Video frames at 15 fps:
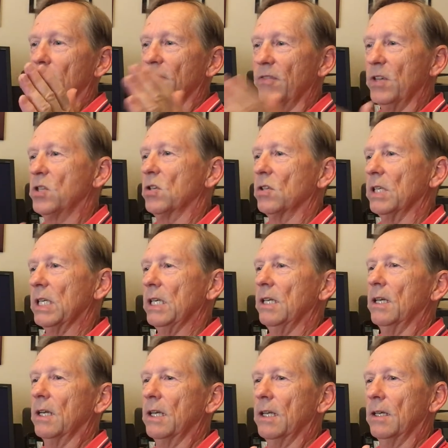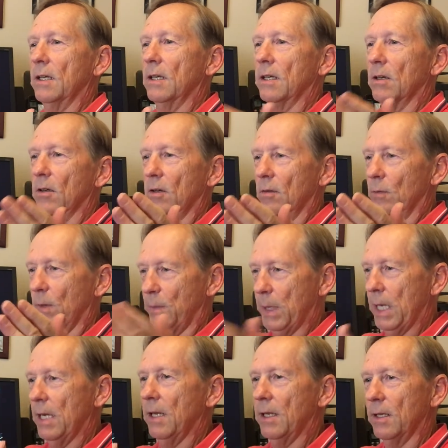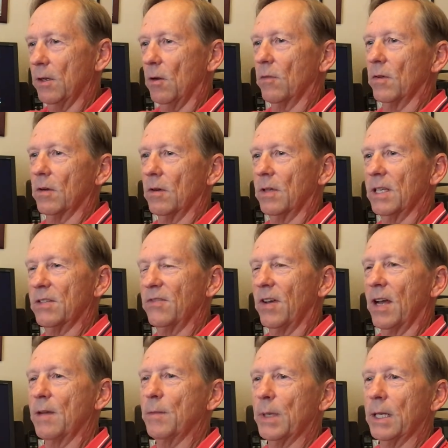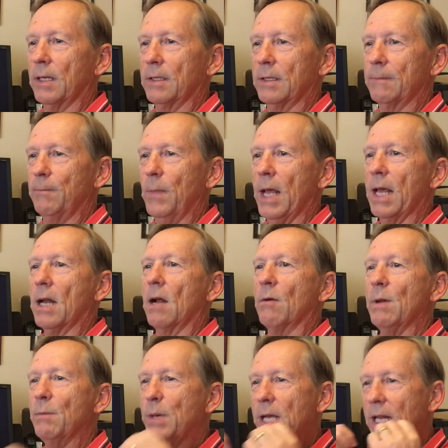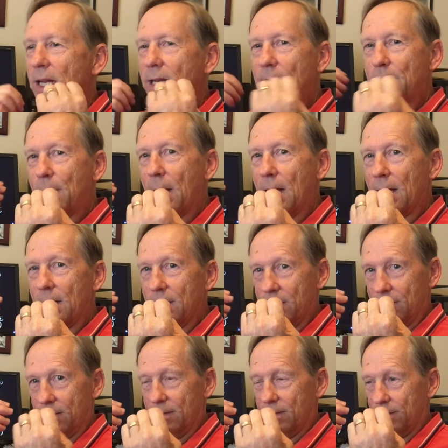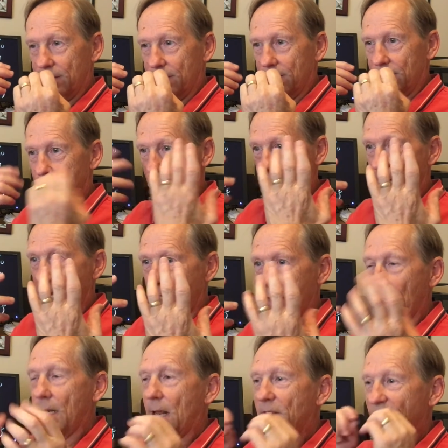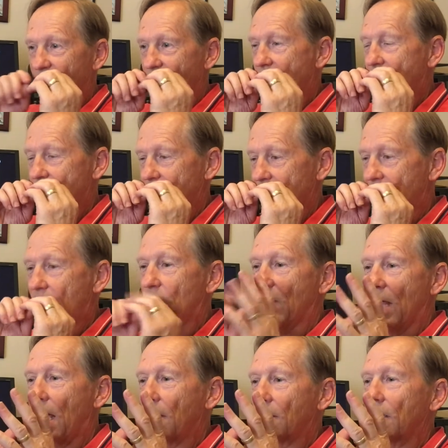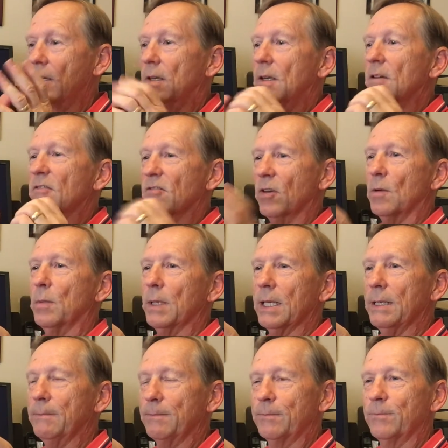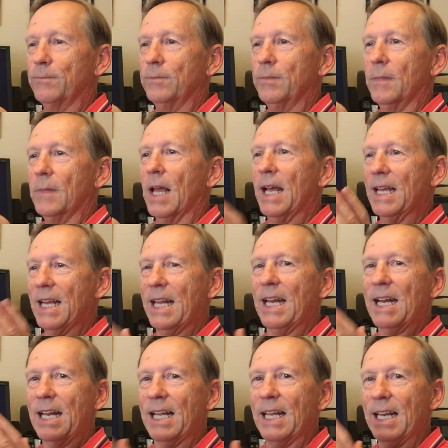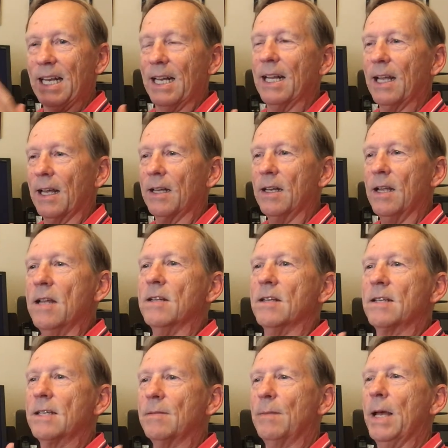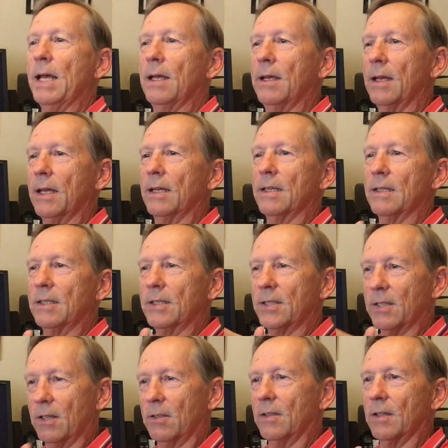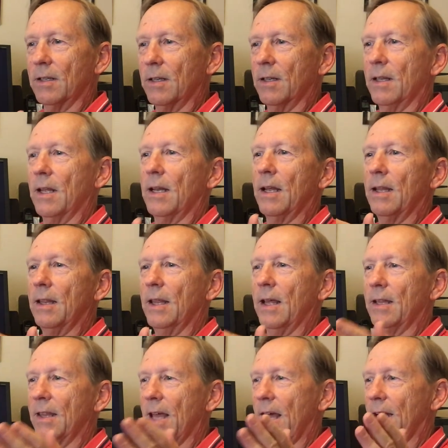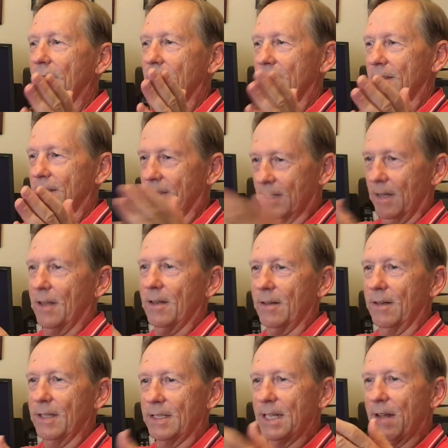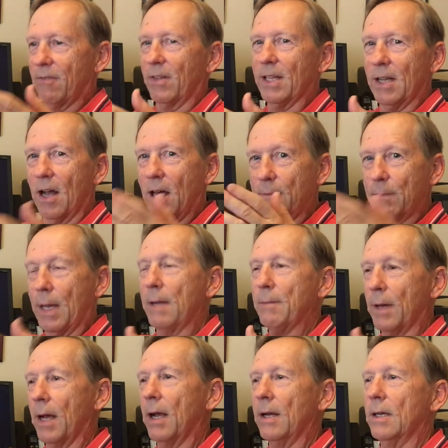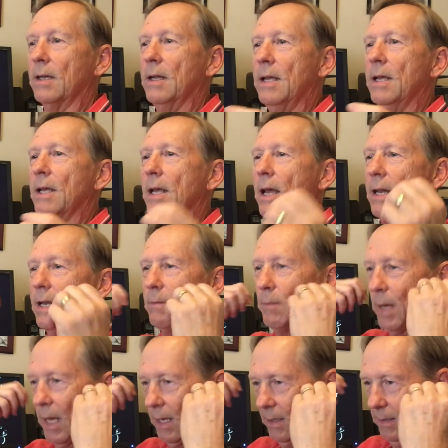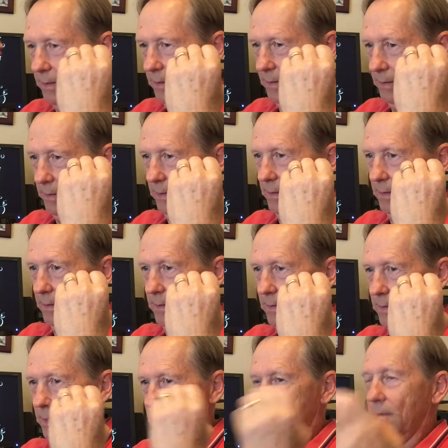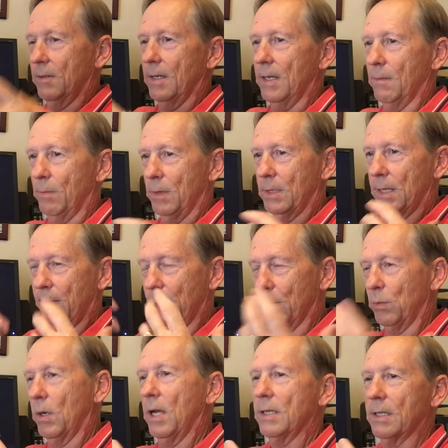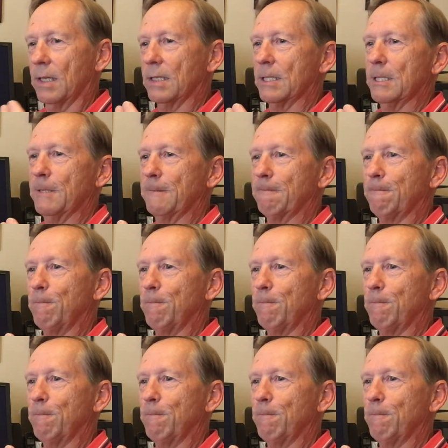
visually, repeatedly over this 5 minutes. And I'll repeat it in my mind and actually out loud verbally again and again and again, just to make it certain that color is definitely on my mind and in my sensory and perceptive processes.